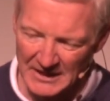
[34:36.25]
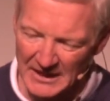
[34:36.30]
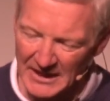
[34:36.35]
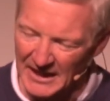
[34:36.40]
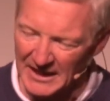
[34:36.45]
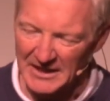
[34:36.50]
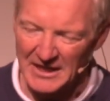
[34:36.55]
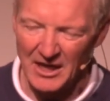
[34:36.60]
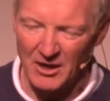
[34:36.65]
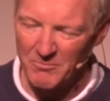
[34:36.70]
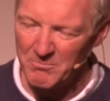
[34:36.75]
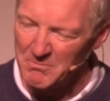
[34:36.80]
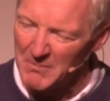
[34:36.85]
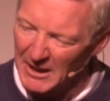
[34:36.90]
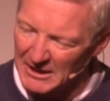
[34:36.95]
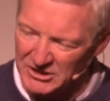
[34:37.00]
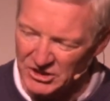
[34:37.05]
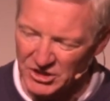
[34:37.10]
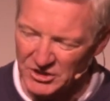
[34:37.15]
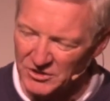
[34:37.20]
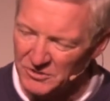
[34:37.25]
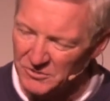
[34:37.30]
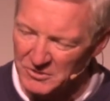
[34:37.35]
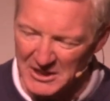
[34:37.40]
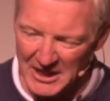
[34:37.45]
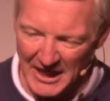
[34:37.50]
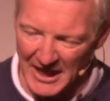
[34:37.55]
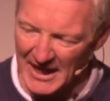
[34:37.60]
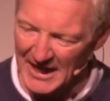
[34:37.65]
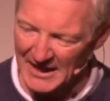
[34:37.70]
and how much you
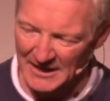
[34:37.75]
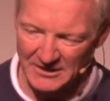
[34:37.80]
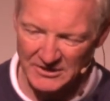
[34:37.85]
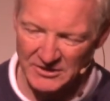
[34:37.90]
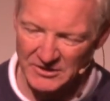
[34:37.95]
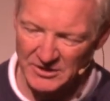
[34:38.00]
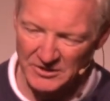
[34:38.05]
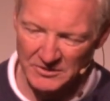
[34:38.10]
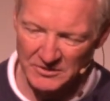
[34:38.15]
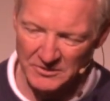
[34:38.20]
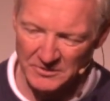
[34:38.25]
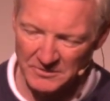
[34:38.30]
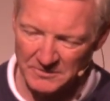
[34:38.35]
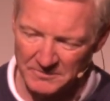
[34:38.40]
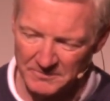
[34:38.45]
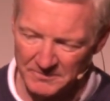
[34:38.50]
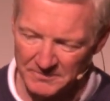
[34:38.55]
can do.